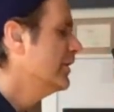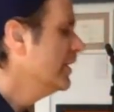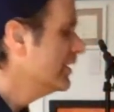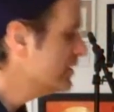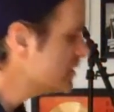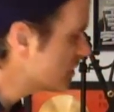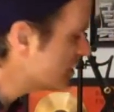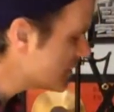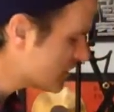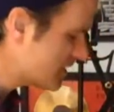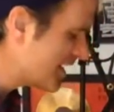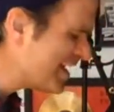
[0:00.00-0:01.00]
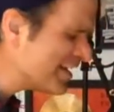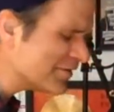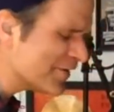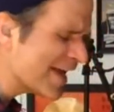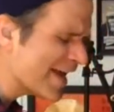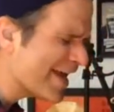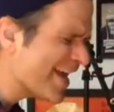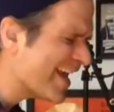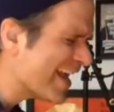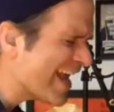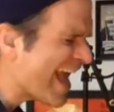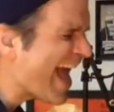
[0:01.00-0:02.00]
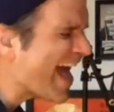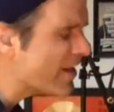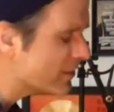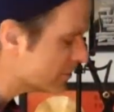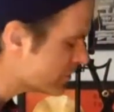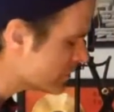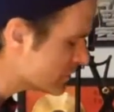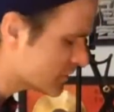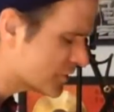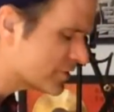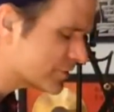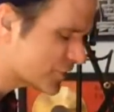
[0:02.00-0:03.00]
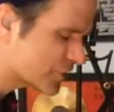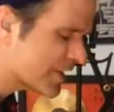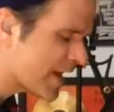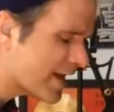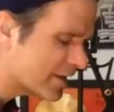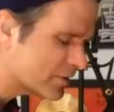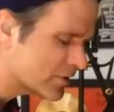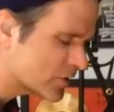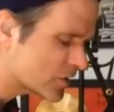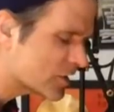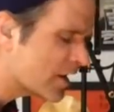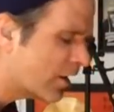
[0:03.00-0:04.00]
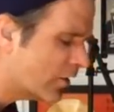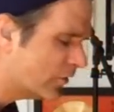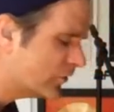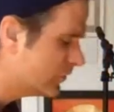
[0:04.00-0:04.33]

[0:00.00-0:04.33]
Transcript: as the T V entertained itself.